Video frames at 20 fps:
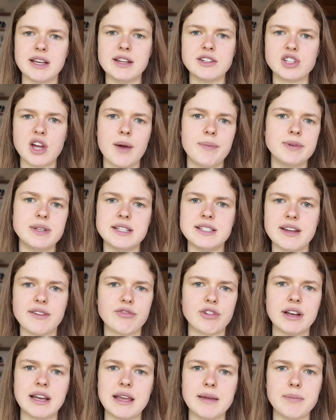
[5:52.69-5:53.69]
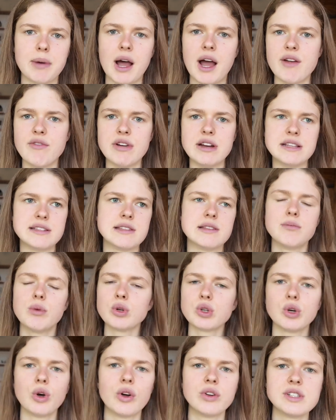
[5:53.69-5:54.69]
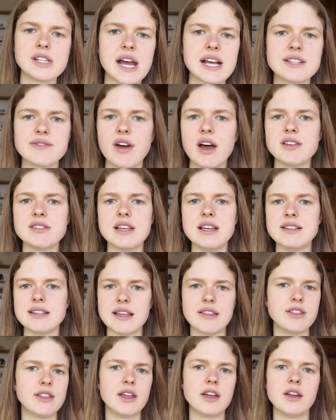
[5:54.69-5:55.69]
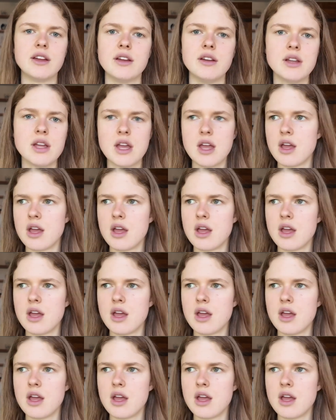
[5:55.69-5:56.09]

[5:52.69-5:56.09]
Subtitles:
interpreted differently by readers in the modern context versus in the